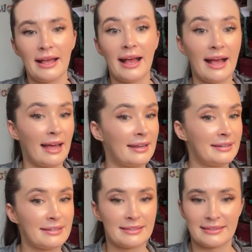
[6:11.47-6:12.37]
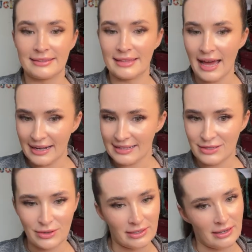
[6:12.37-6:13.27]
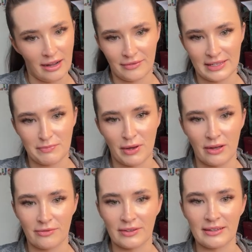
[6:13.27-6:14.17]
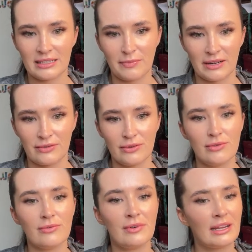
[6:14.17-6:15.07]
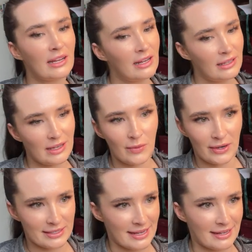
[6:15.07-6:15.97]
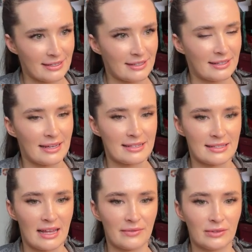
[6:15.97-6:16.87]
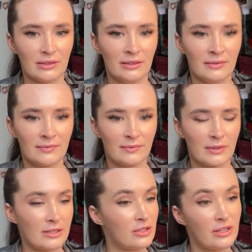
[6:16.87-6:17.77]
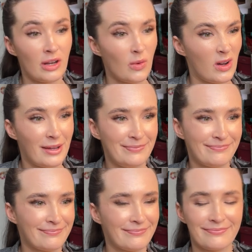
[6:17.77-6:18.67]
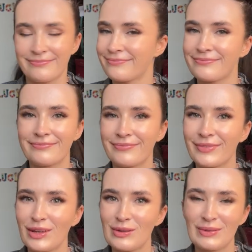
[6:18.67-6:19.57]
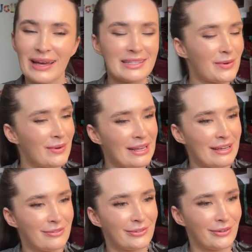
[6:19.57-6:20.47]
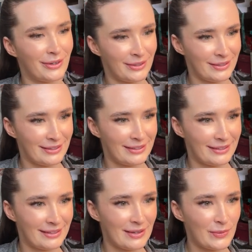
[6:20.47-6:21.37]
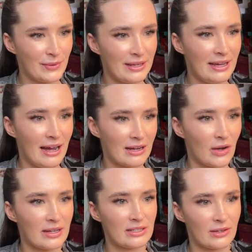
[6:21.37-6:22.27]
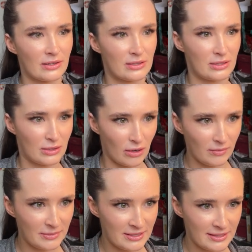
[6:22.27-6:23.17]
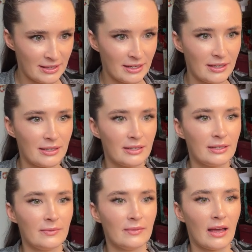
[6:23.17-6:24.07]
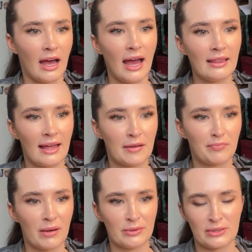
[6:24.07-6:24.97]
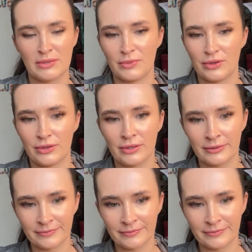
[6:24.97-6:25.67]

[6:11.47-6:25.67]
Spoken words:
And that is good enough. That's perfect. But if you really want to take it to the next level, which, you know what? That's what we're here for. We are going to go to sculpt. I like bubble smooth.